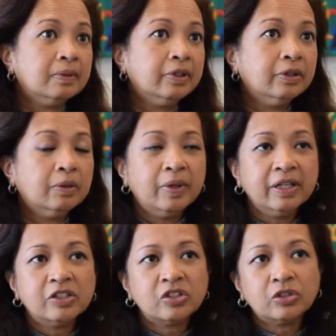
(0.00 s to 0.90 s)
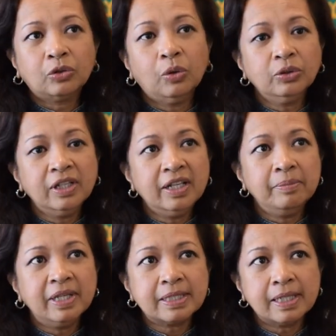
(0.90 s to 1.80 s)
you know, where it's
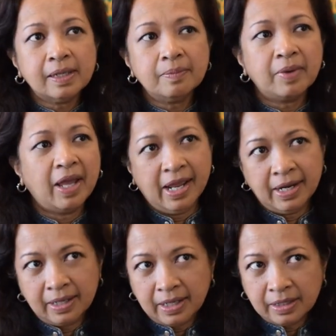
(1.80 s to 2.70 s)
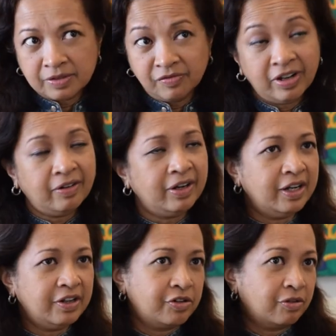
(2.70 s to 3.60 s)
totally mixed up and it's very
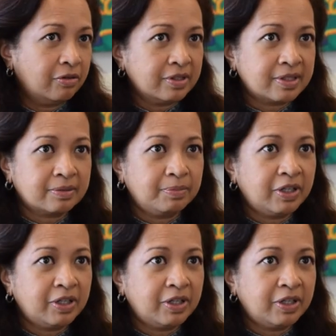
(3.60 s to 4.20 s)
dangerous.